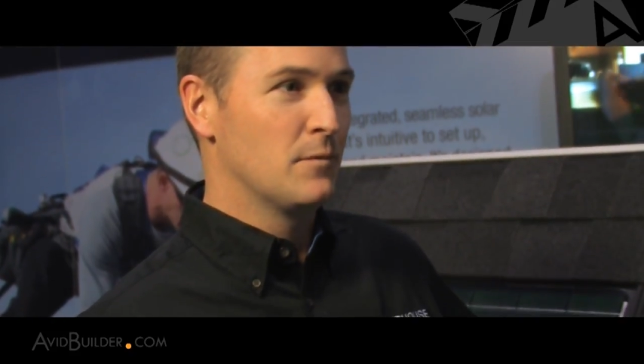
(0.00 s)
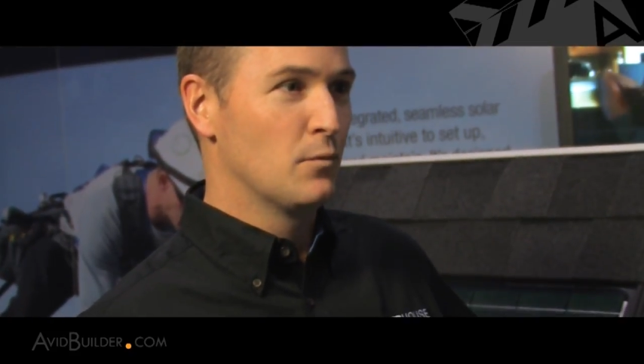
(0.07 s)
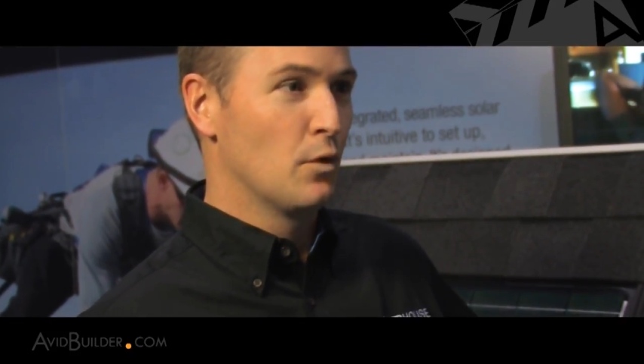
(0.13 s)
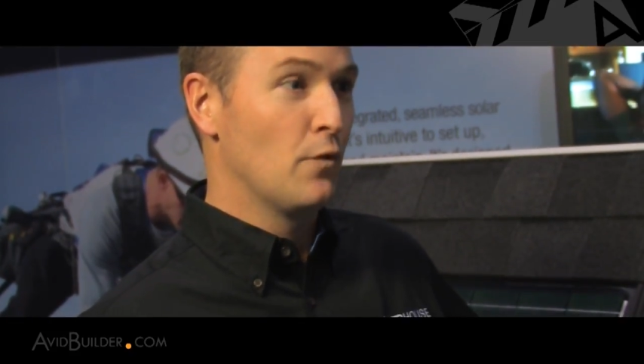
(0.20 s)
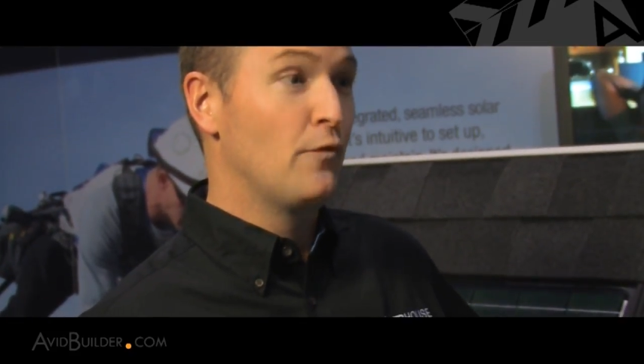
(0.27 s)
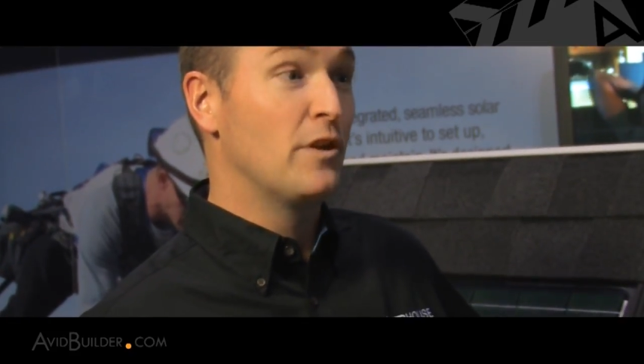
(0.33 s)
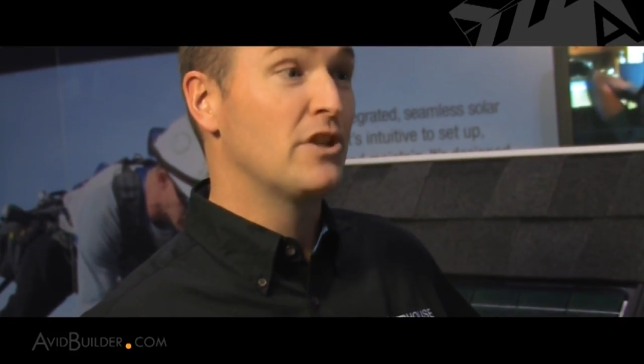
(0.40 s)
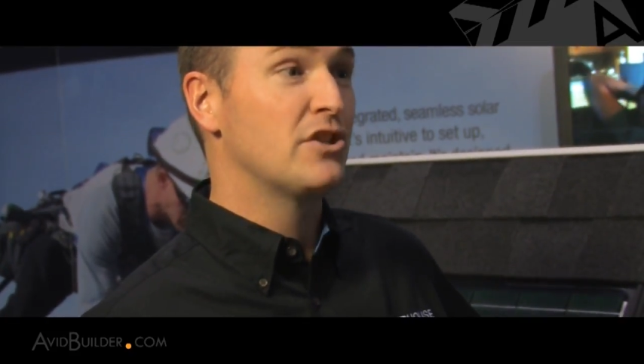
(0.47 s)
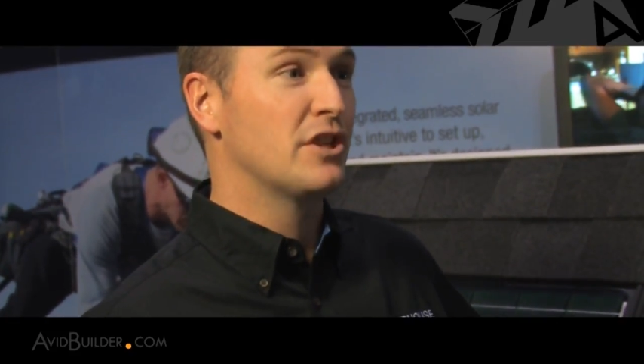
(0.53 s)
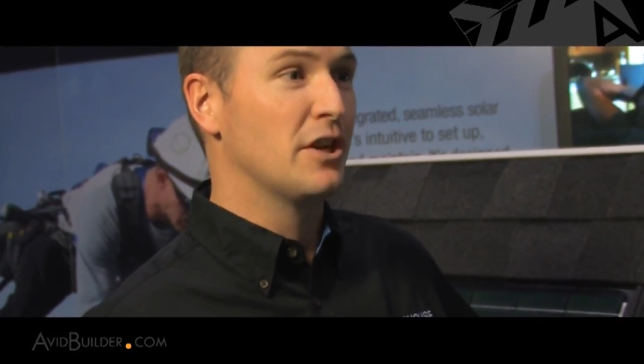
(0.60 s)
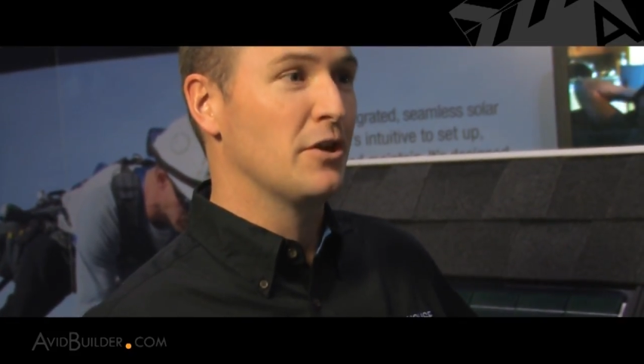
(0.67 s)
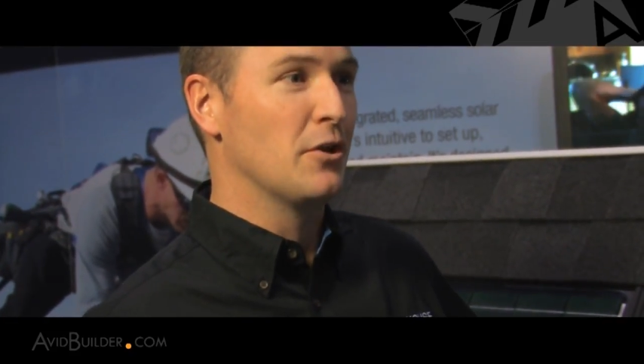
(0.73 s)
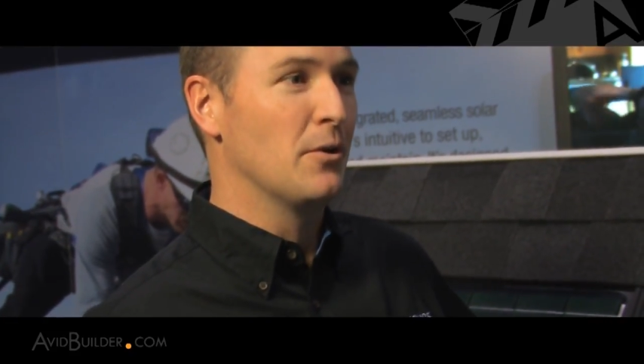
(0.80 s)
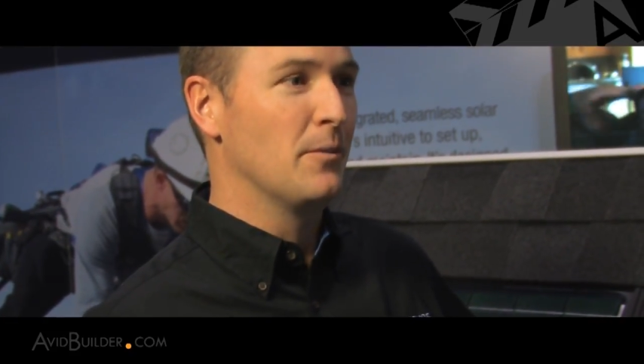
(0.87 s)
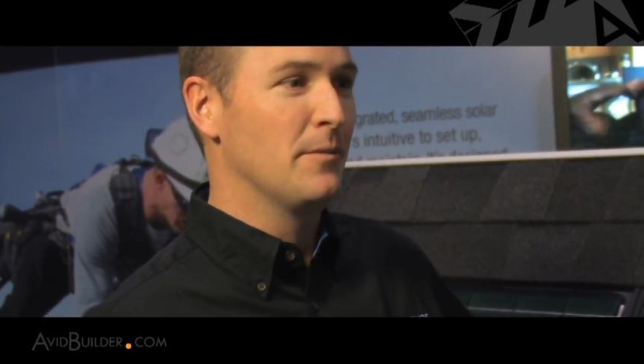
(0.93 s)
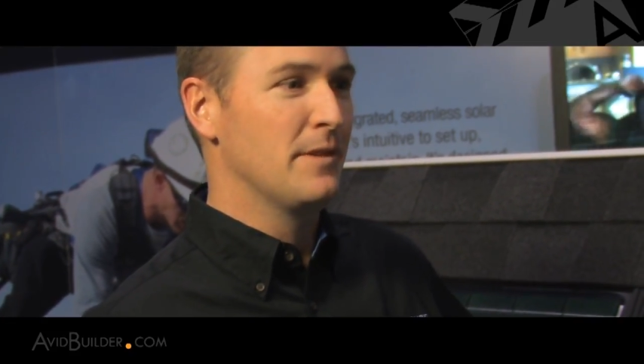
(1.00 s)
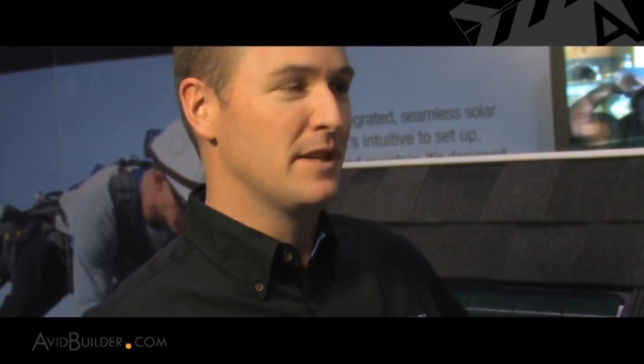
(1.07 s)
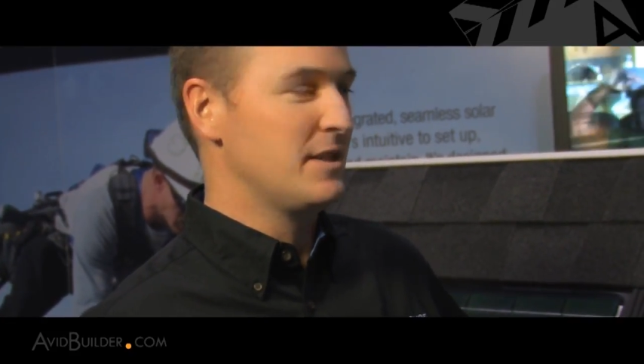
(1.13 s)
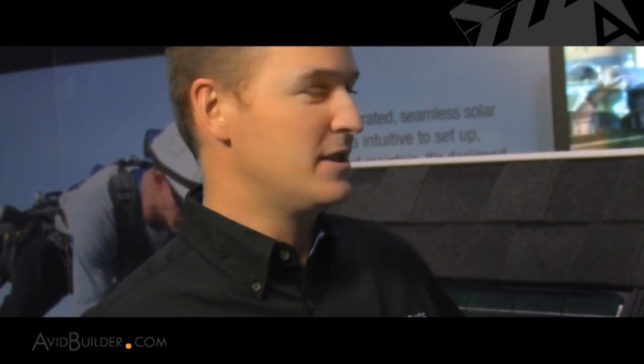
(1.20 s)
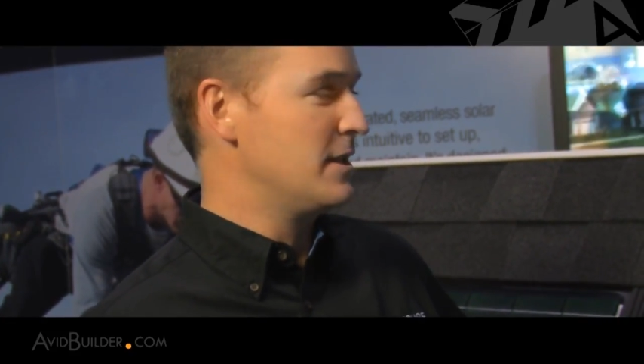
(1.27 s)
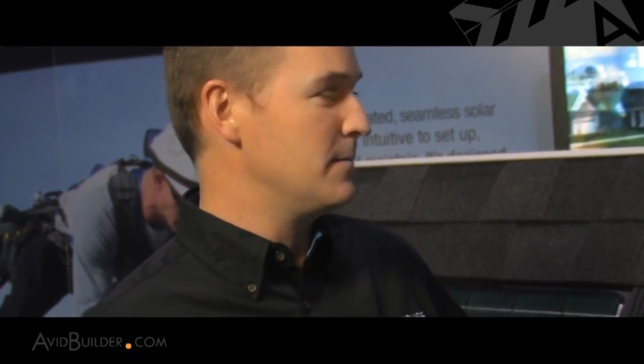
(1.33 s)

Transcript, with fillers: roofing shingle that's